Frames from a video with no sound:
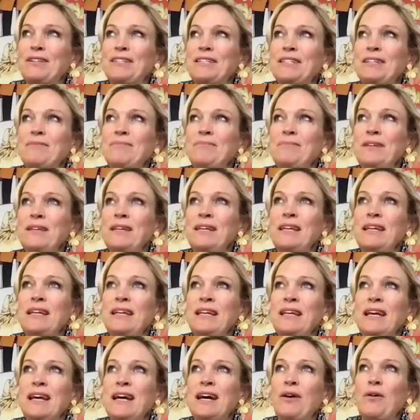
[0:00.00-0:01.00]
to
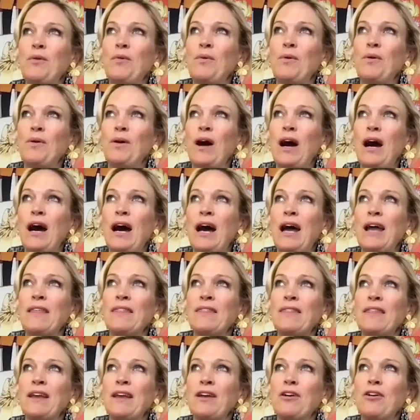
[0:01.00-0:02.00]
me, I
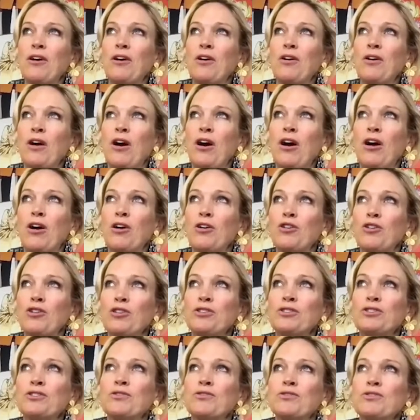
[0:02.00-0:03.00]
think our
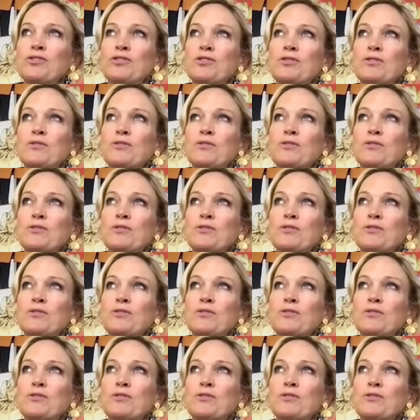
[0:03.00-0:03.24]
goods are